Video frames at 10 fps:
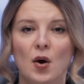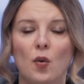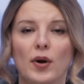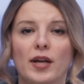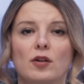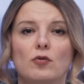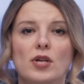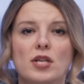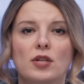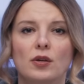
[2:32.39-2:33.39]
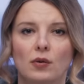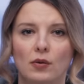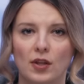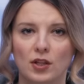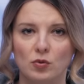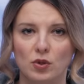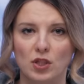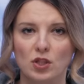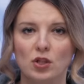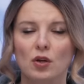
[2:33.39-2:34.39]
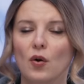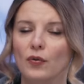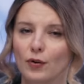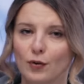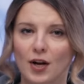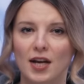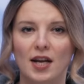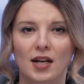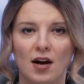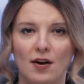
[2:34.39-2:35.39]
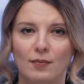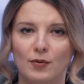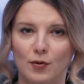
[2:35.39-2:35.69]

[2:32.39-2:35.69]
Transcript: we renew the tradition of Ukrainian armed